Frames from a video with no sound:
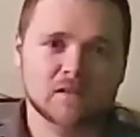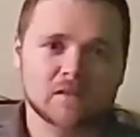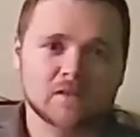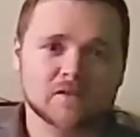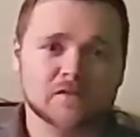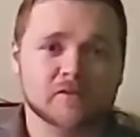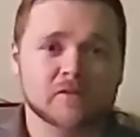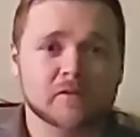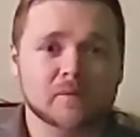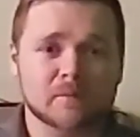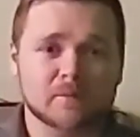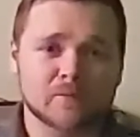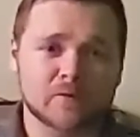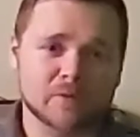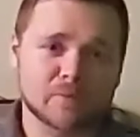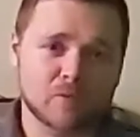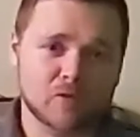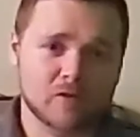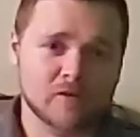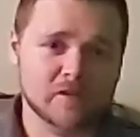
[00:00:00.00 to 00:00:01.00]
So to
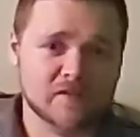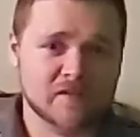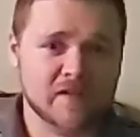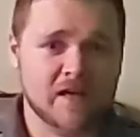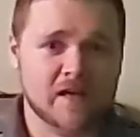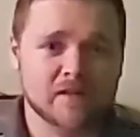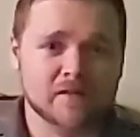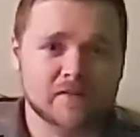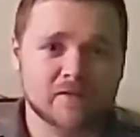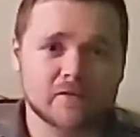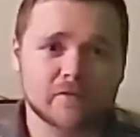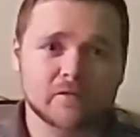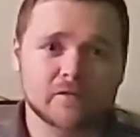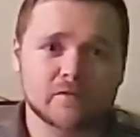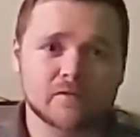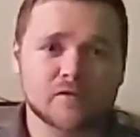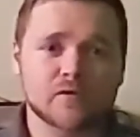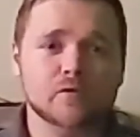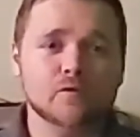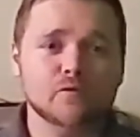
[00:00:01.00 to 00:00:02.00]
boil this down
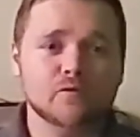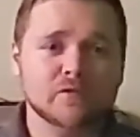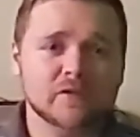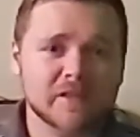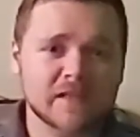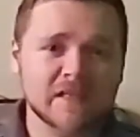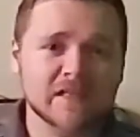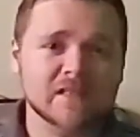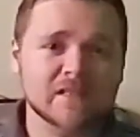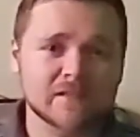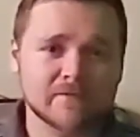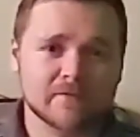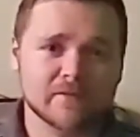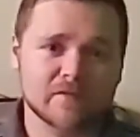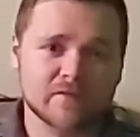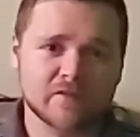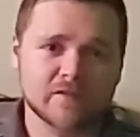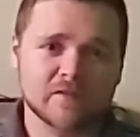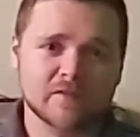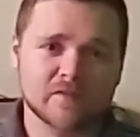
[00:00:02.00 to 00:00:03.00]
to two key
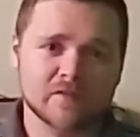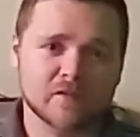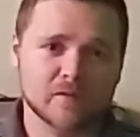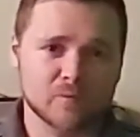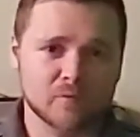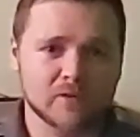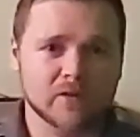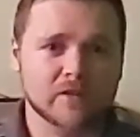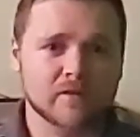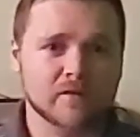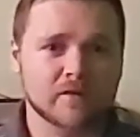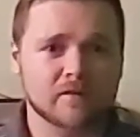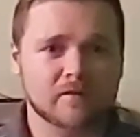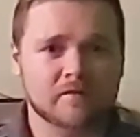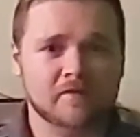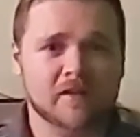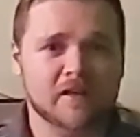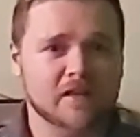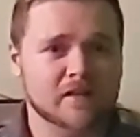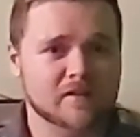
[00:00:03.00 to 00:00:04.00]
differences that are really going to
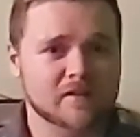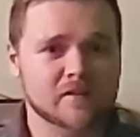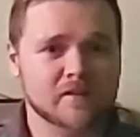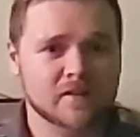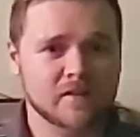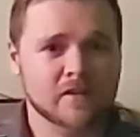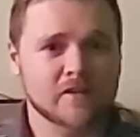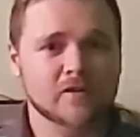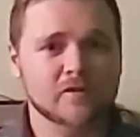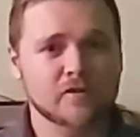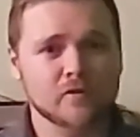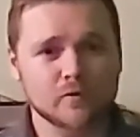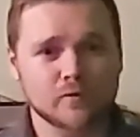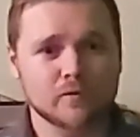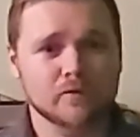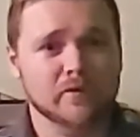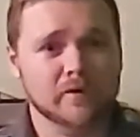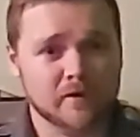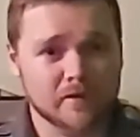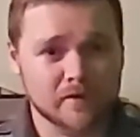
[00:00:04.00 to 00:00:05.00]
affect
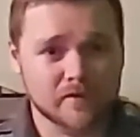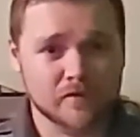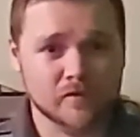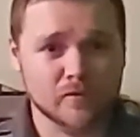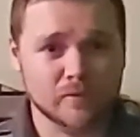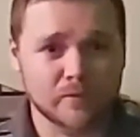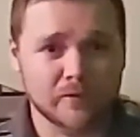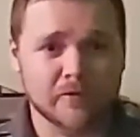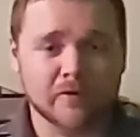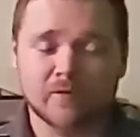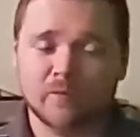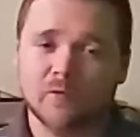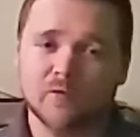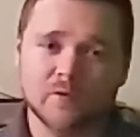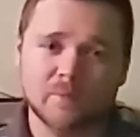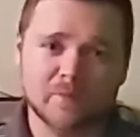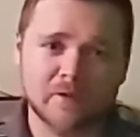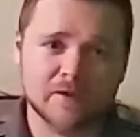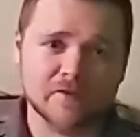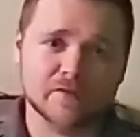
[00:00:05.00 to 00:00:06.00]
you, the consumer, or
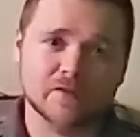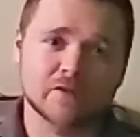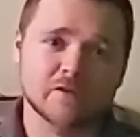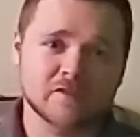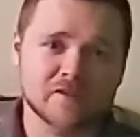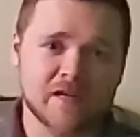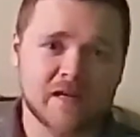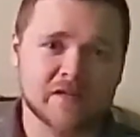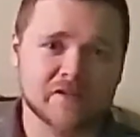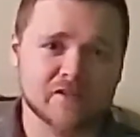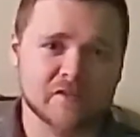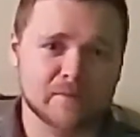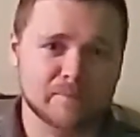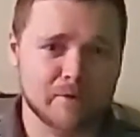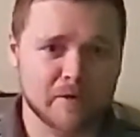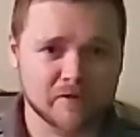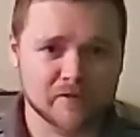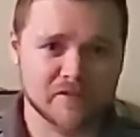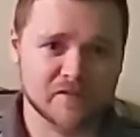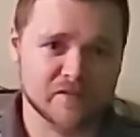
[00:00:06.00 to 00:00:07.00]
the person who's actually
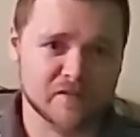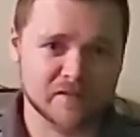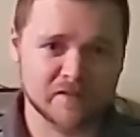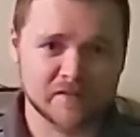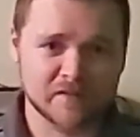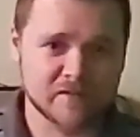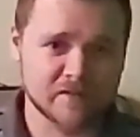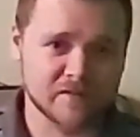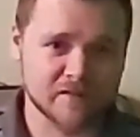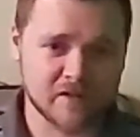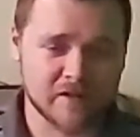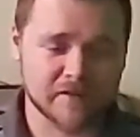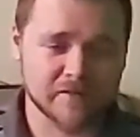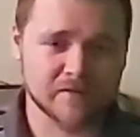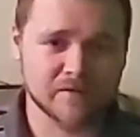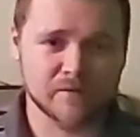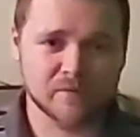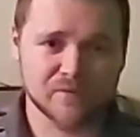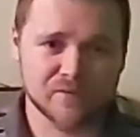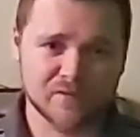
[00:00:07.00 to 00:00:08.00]
purchasing these
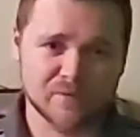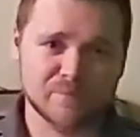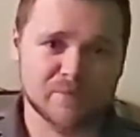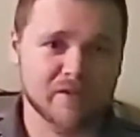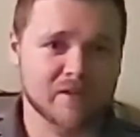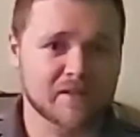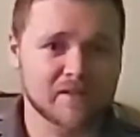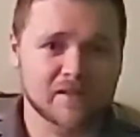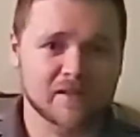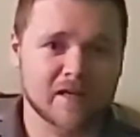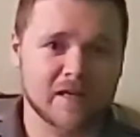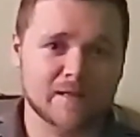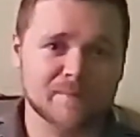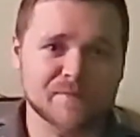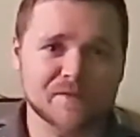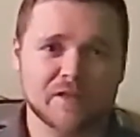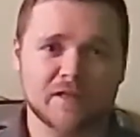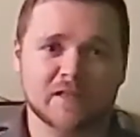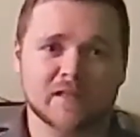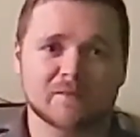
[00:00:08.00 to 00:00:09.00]
consoles and playing the
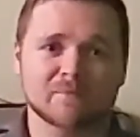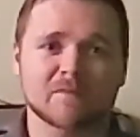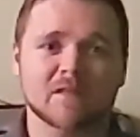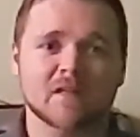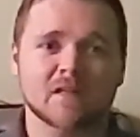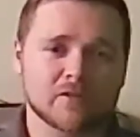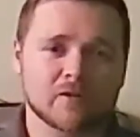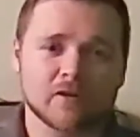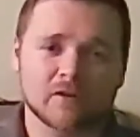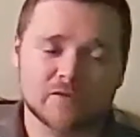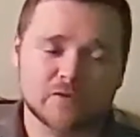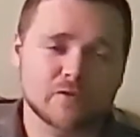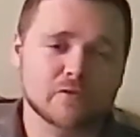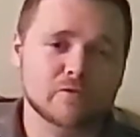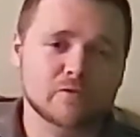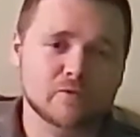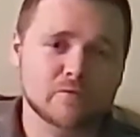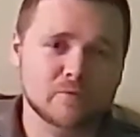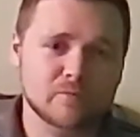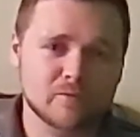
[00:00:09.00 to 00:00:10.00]
games on them, there are
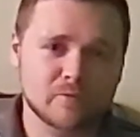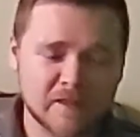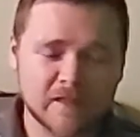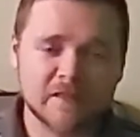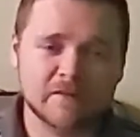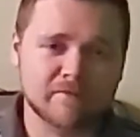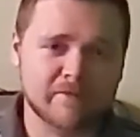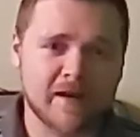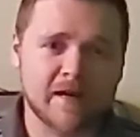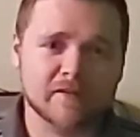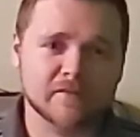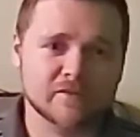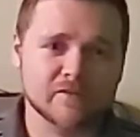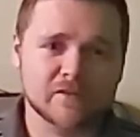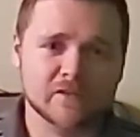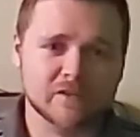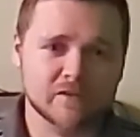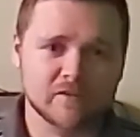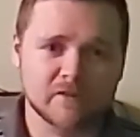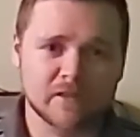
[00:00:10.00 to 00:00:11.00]
two key factors
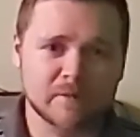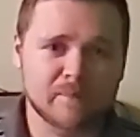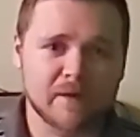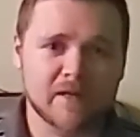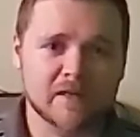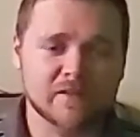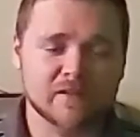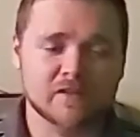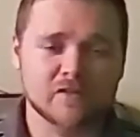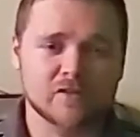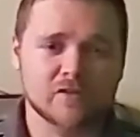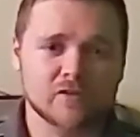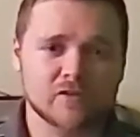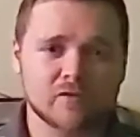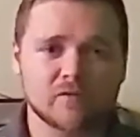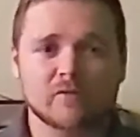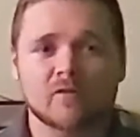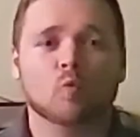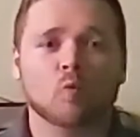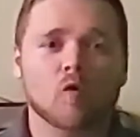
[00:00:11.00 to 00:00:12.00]
that you need to pay attention to.
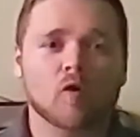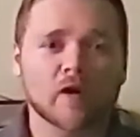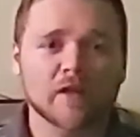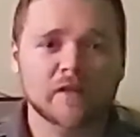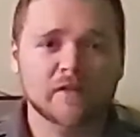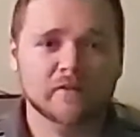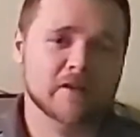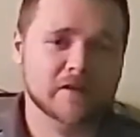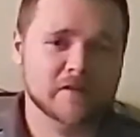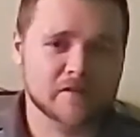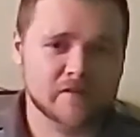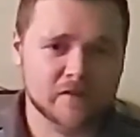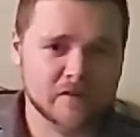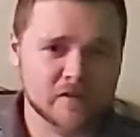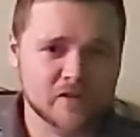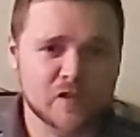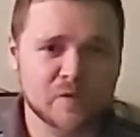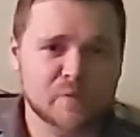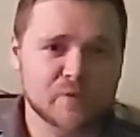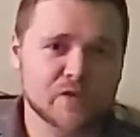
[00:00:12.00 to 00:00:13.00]
One is the
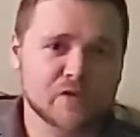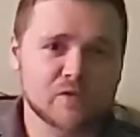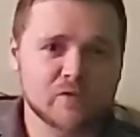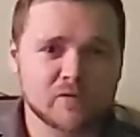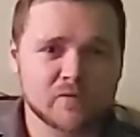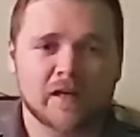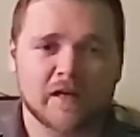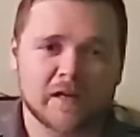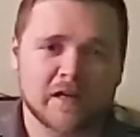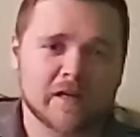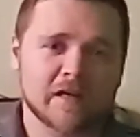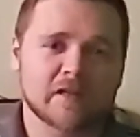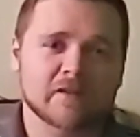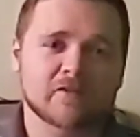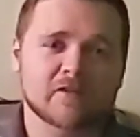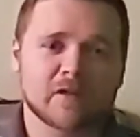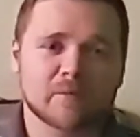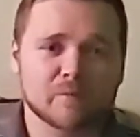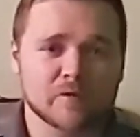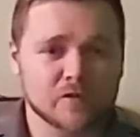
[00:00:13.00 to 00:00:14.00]
GPU, and
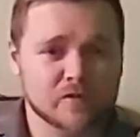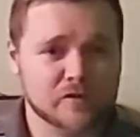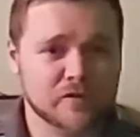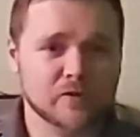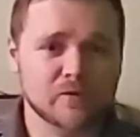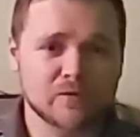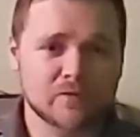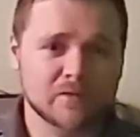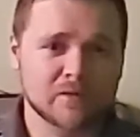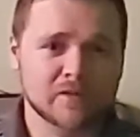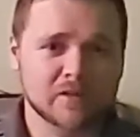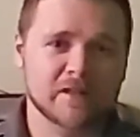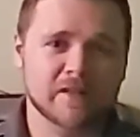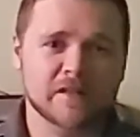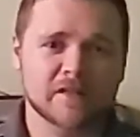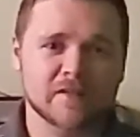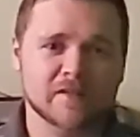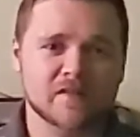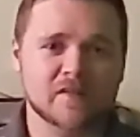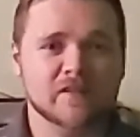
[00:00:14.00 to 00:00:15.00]
number two
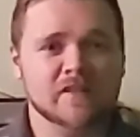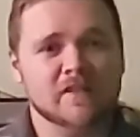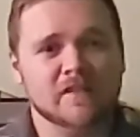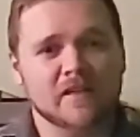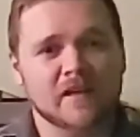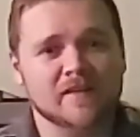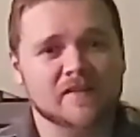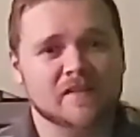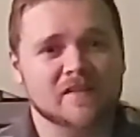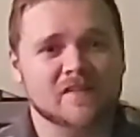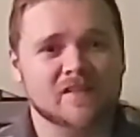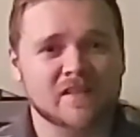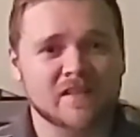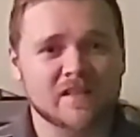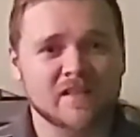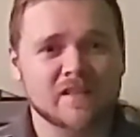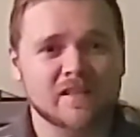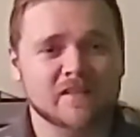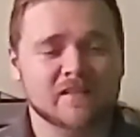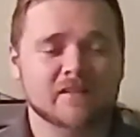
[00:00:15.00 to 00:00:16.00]
is the
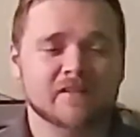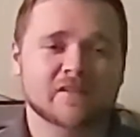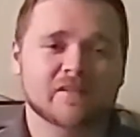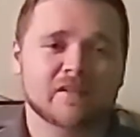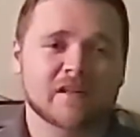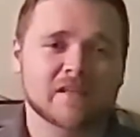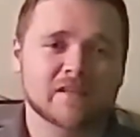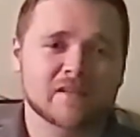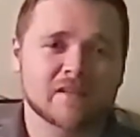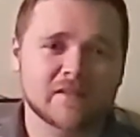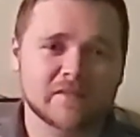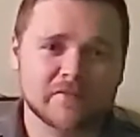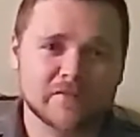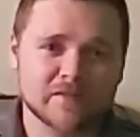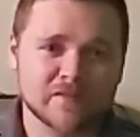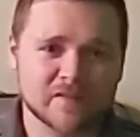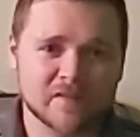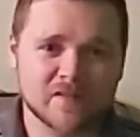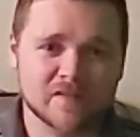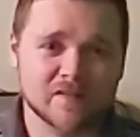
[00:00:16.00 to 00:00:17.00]
SSD and the
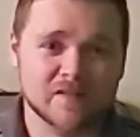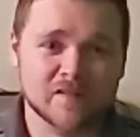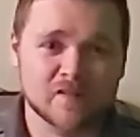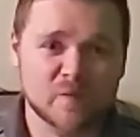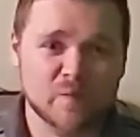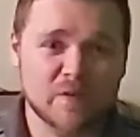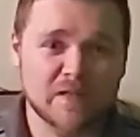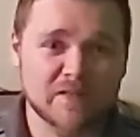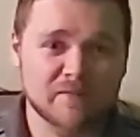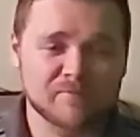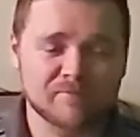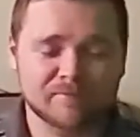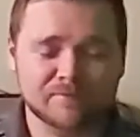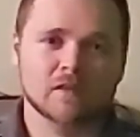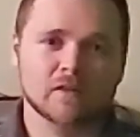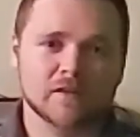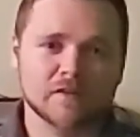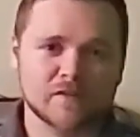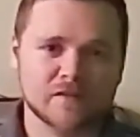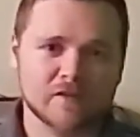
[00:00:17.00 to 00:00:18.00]
differences in the speed.
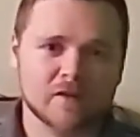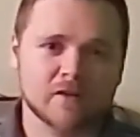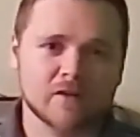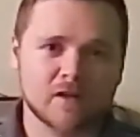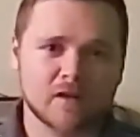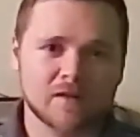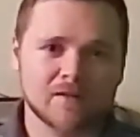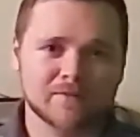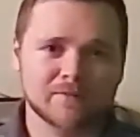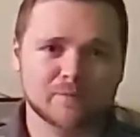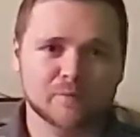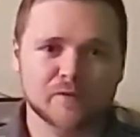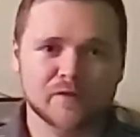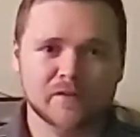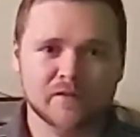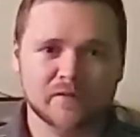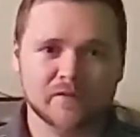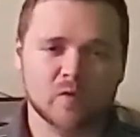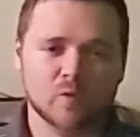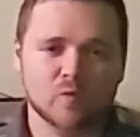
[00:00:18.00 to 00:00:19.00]
Let's start off
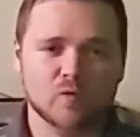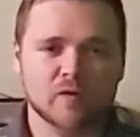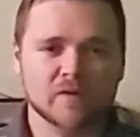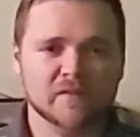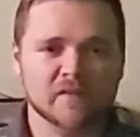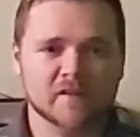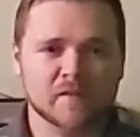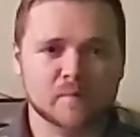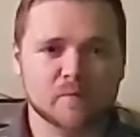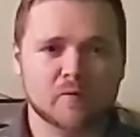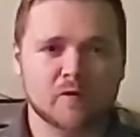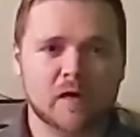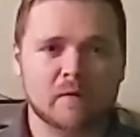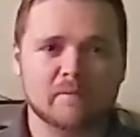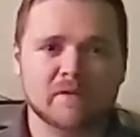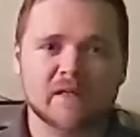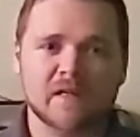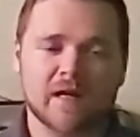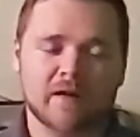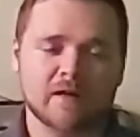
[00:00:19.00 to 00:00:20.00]
with the one that's
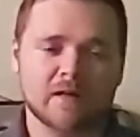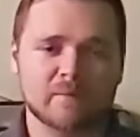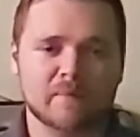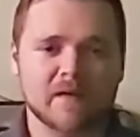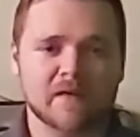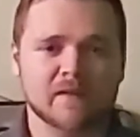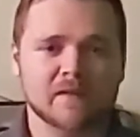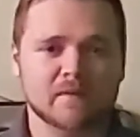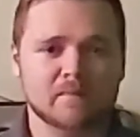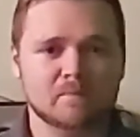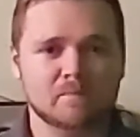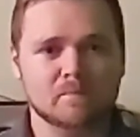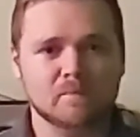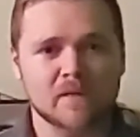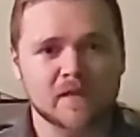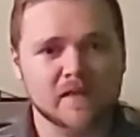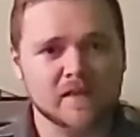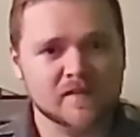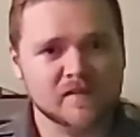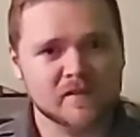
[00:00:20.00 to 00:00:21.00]
probably not going to make the
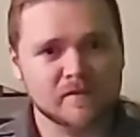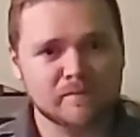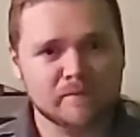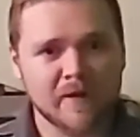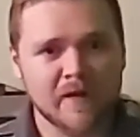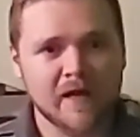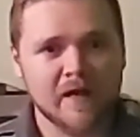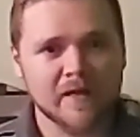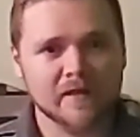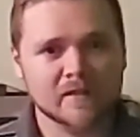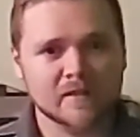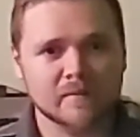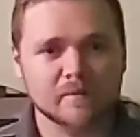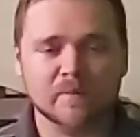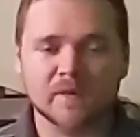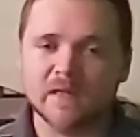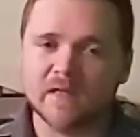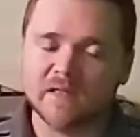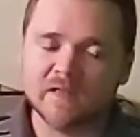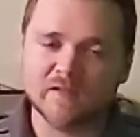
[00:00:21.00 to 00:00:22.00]
biggest impact,
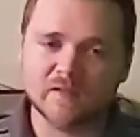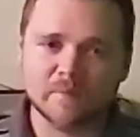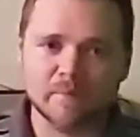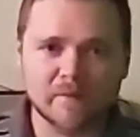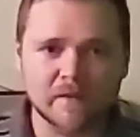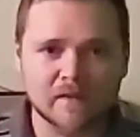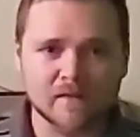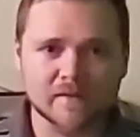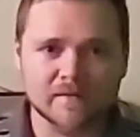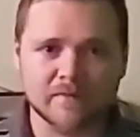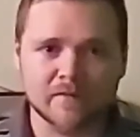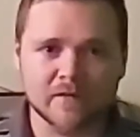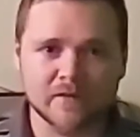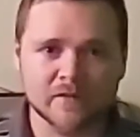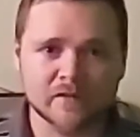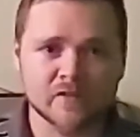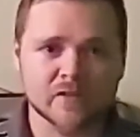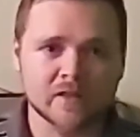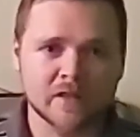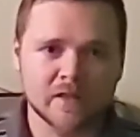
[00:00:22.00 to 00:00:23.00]
but it is a big
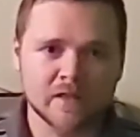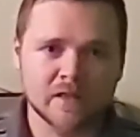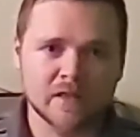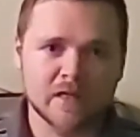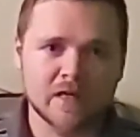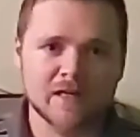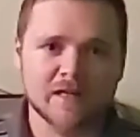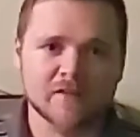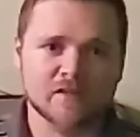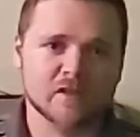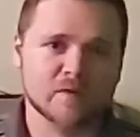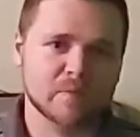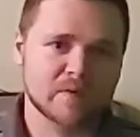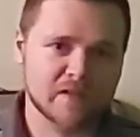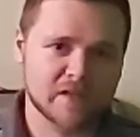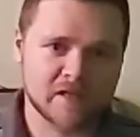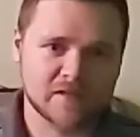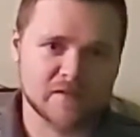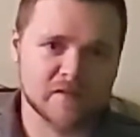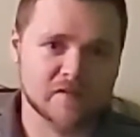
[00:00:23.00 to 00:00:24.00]
difference, and that's going to be
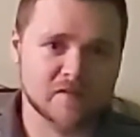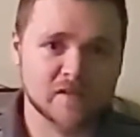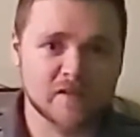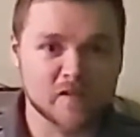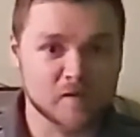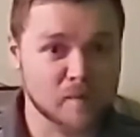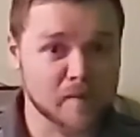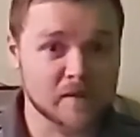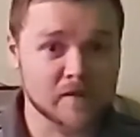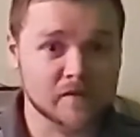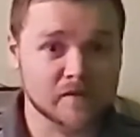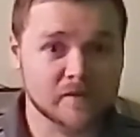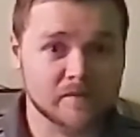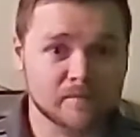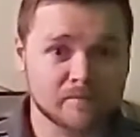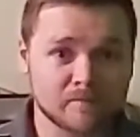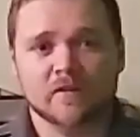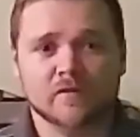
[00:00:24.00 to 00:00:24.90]
the SSD speeds.